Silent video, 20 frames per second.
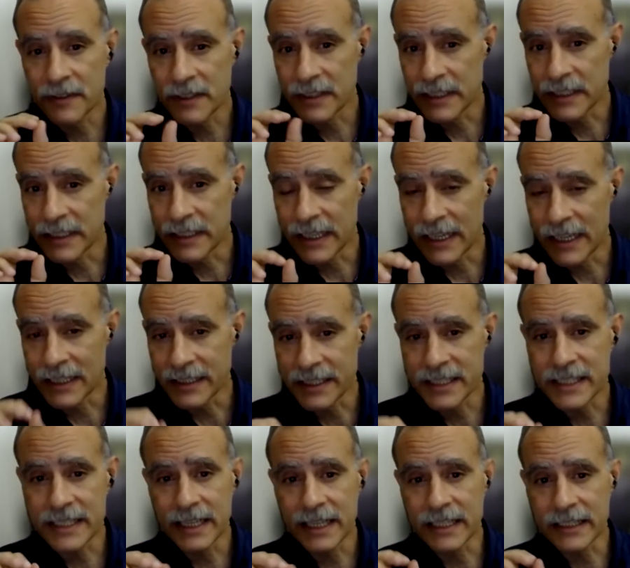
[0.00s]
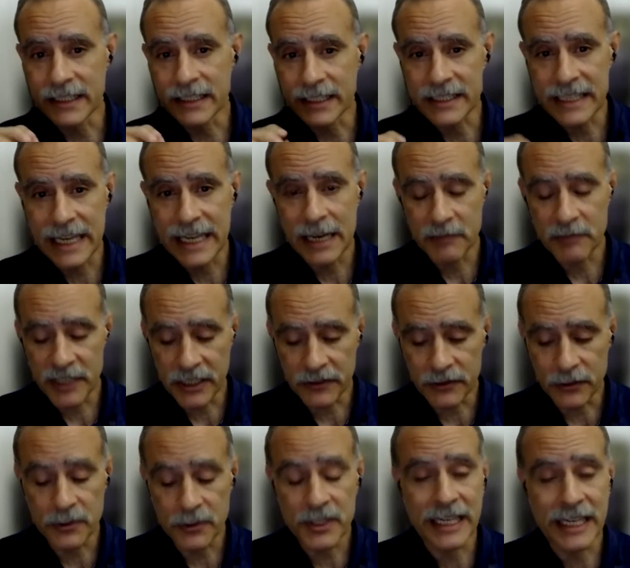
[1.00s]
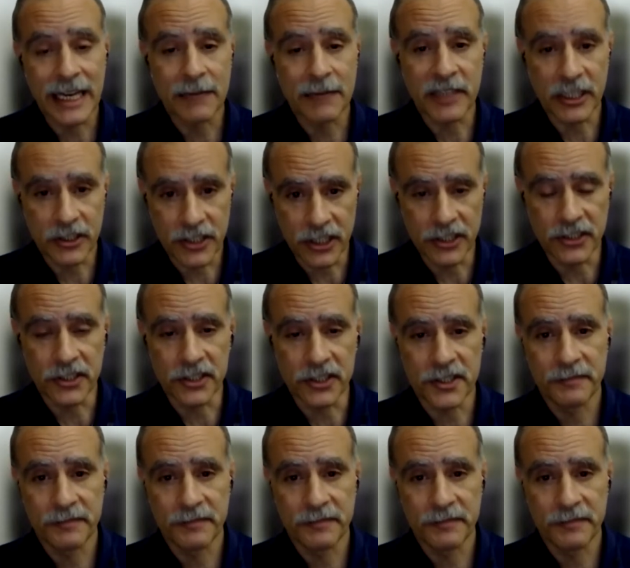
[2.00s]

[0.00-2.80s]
the understanding that is happening through synaptic changes.